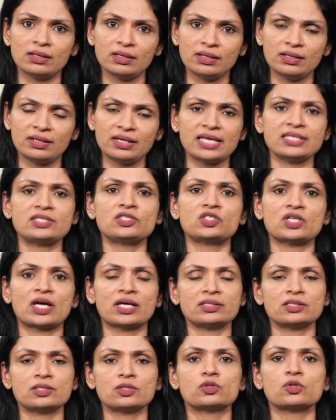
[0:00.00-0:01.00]
less
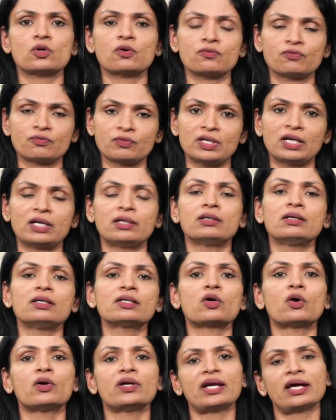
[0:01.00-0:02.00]
chances of an
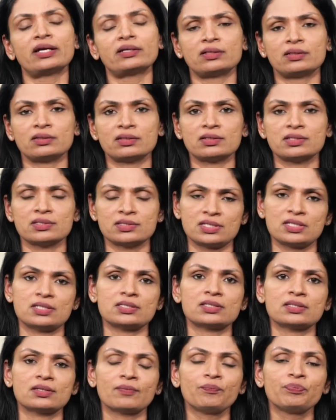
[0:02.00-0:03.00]
adult contracting the
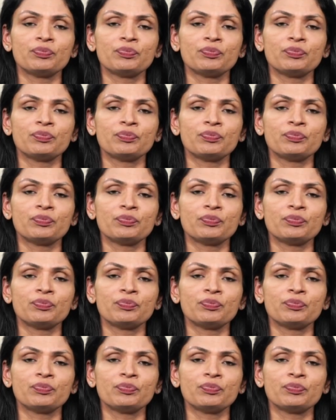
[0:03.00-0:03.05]
disease.